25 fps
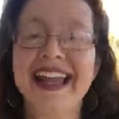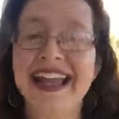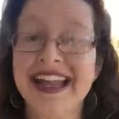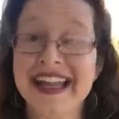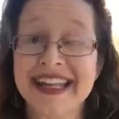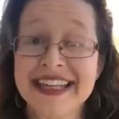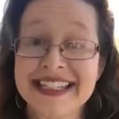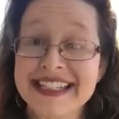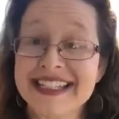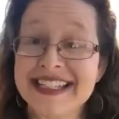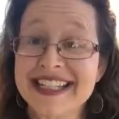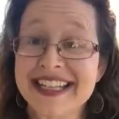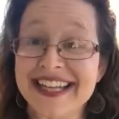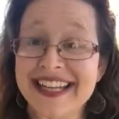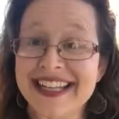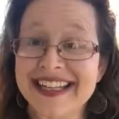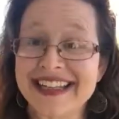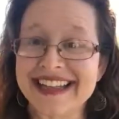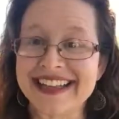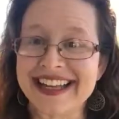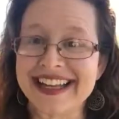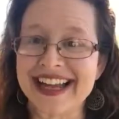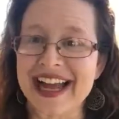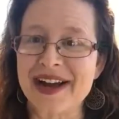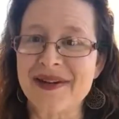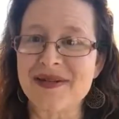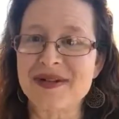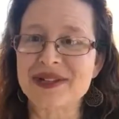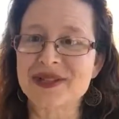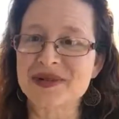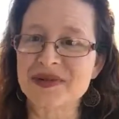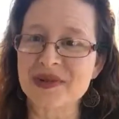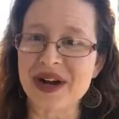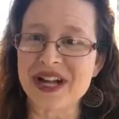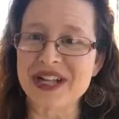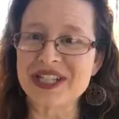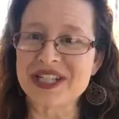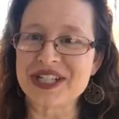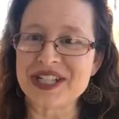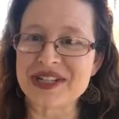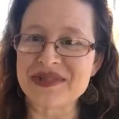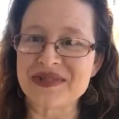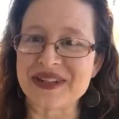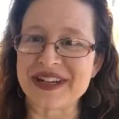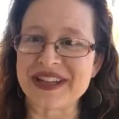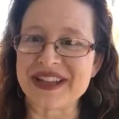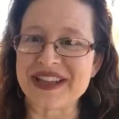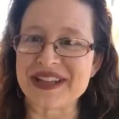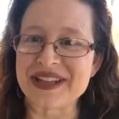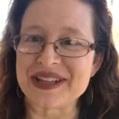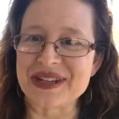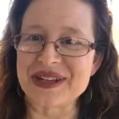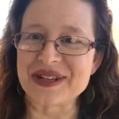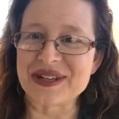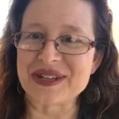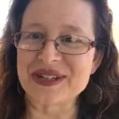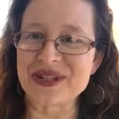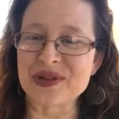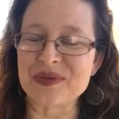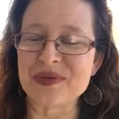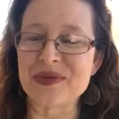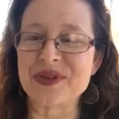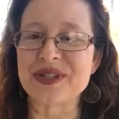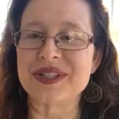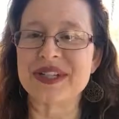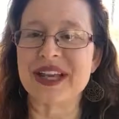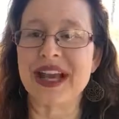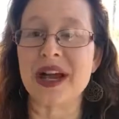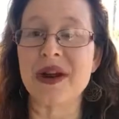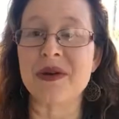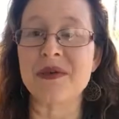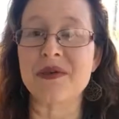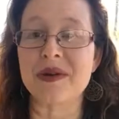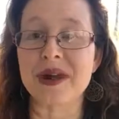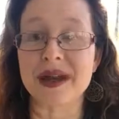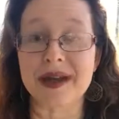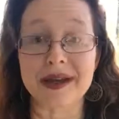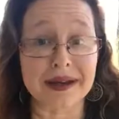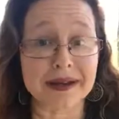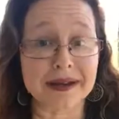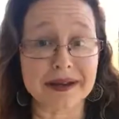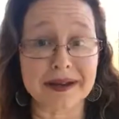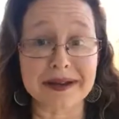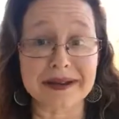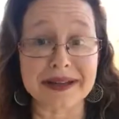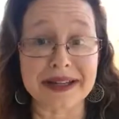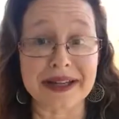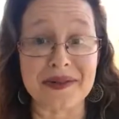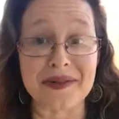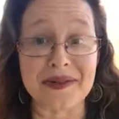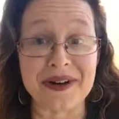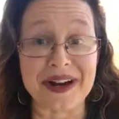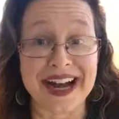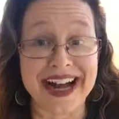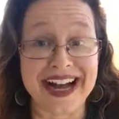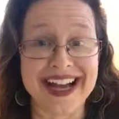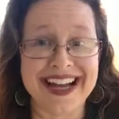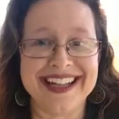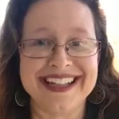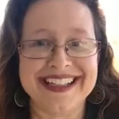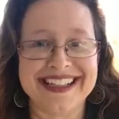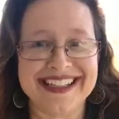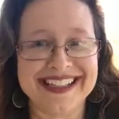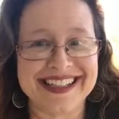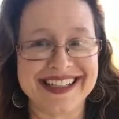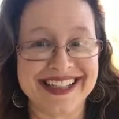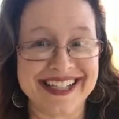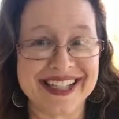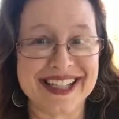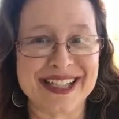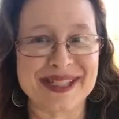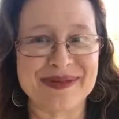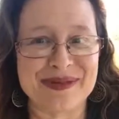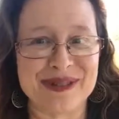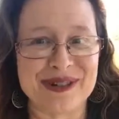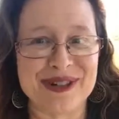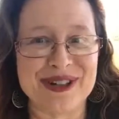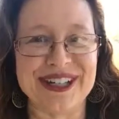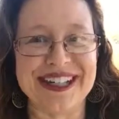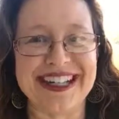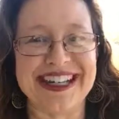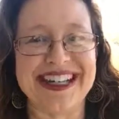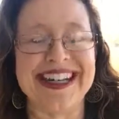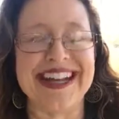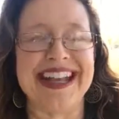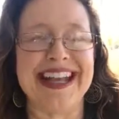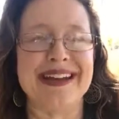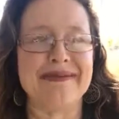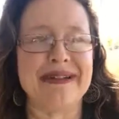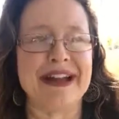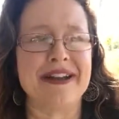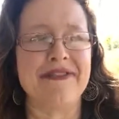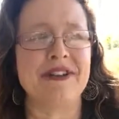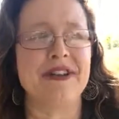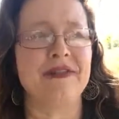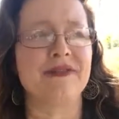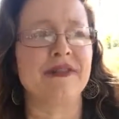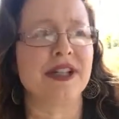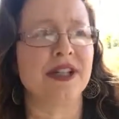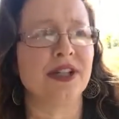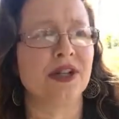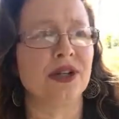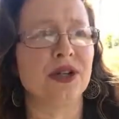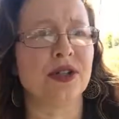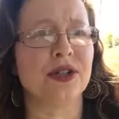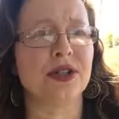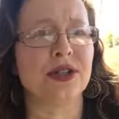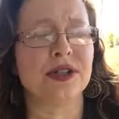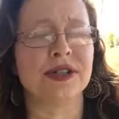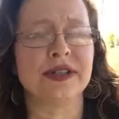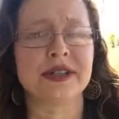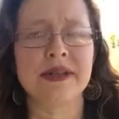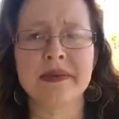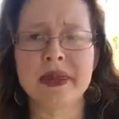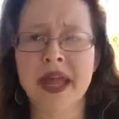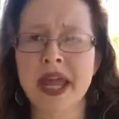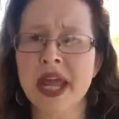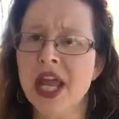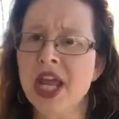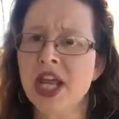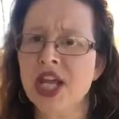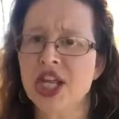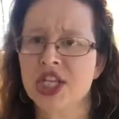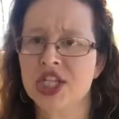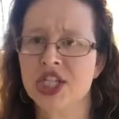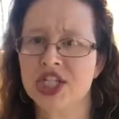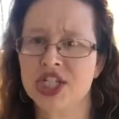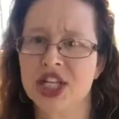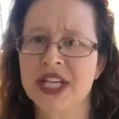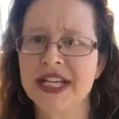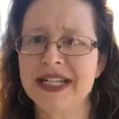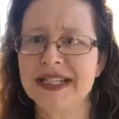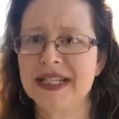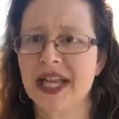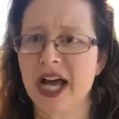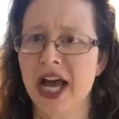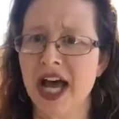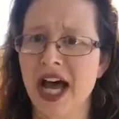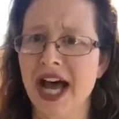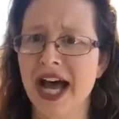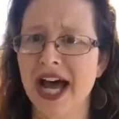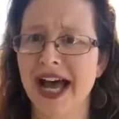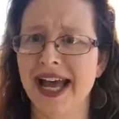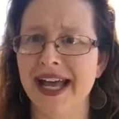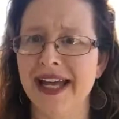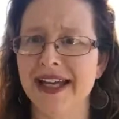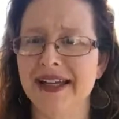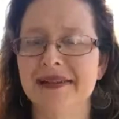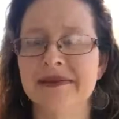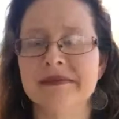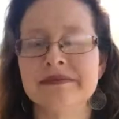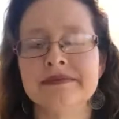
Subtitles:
Incidentally, I was watching one of the YouTubers I regularly watch this morning, and my 15-year-old goes, "She is hot."